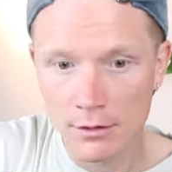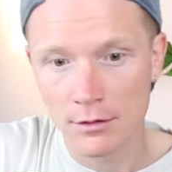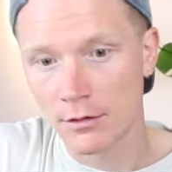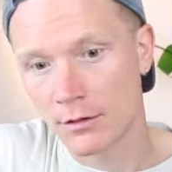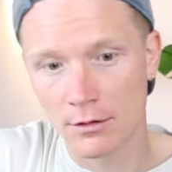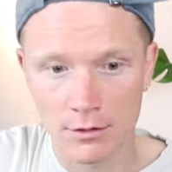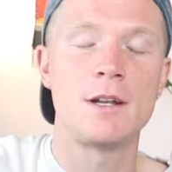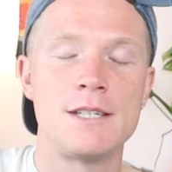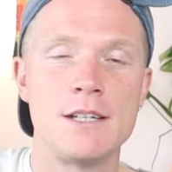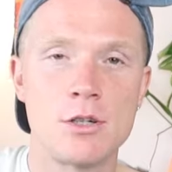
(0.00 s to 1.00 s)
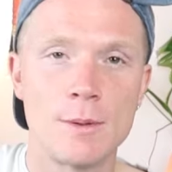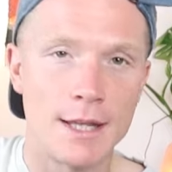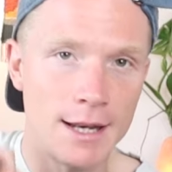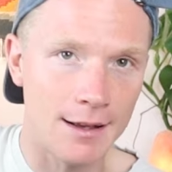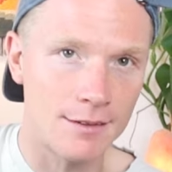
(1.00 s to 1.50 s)
So what I'm going to teach you in
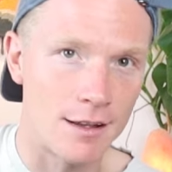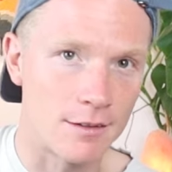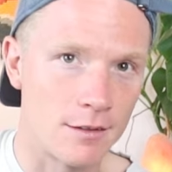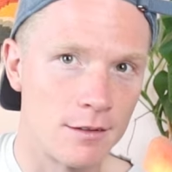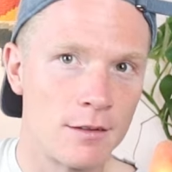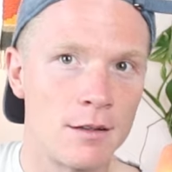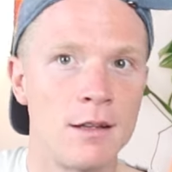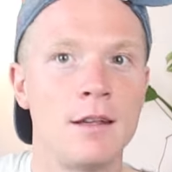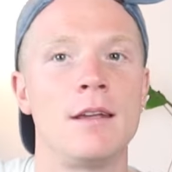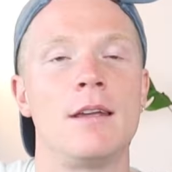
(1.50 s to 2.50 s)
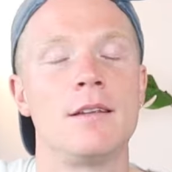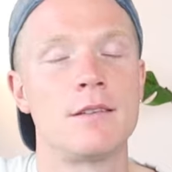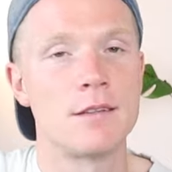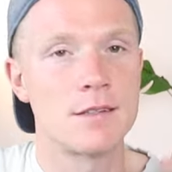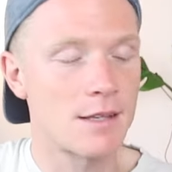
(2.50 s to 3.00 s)
the next lesson is
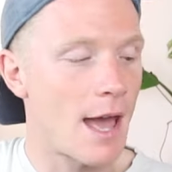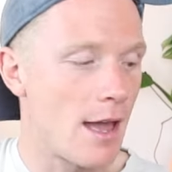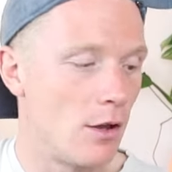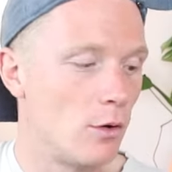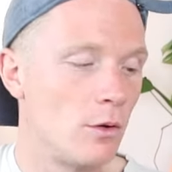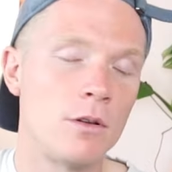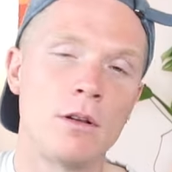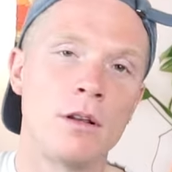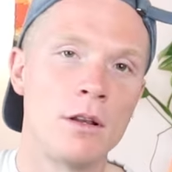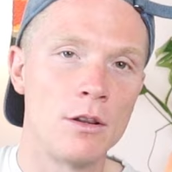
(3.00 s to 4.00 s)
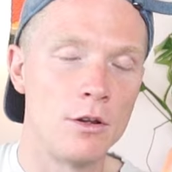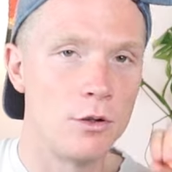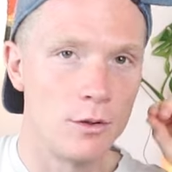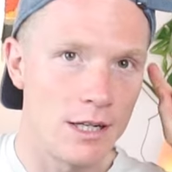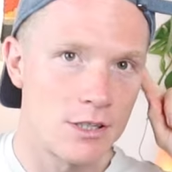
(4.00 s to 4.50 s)
the scale that
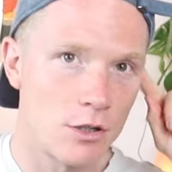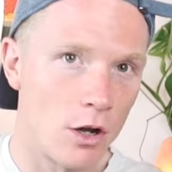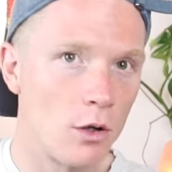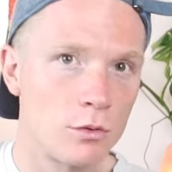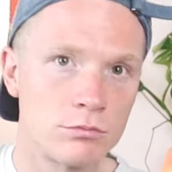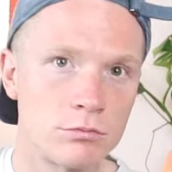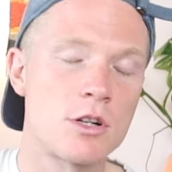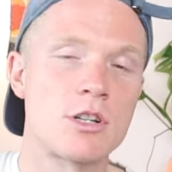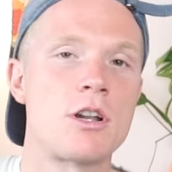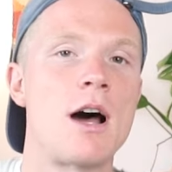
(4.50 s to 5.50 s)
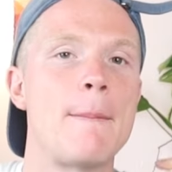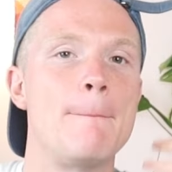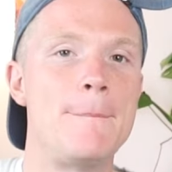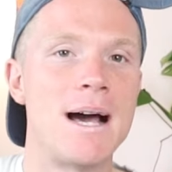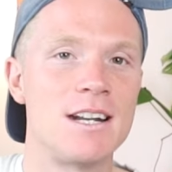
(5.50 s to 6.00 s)
you need to know in order to start
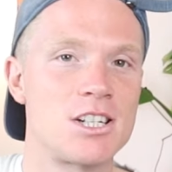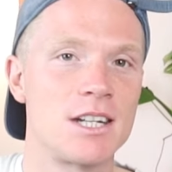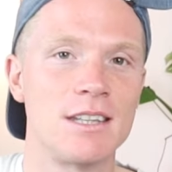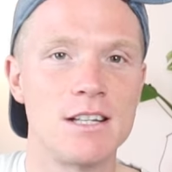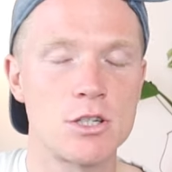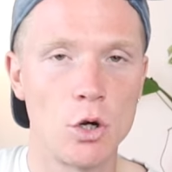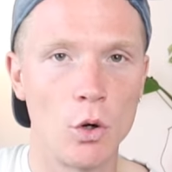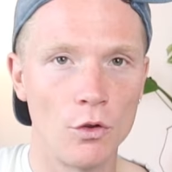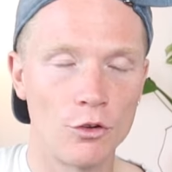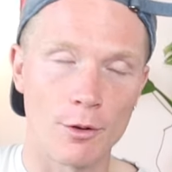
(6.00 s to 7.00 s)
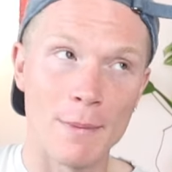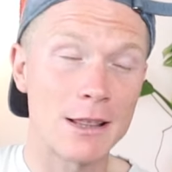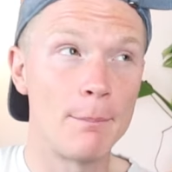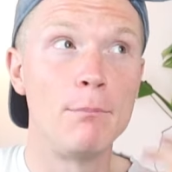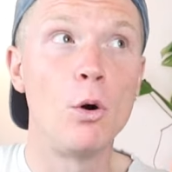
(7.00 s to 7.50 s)
embellishing these chords, to make
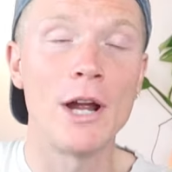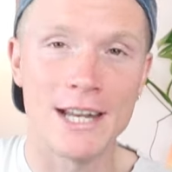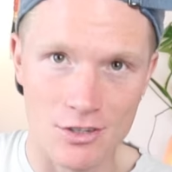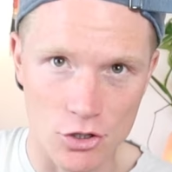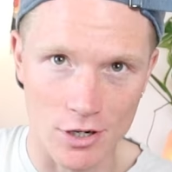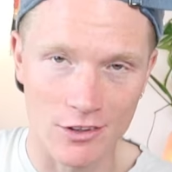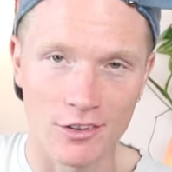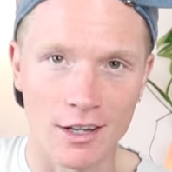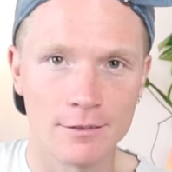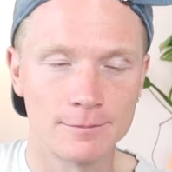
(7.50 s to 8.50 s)
them more interesting.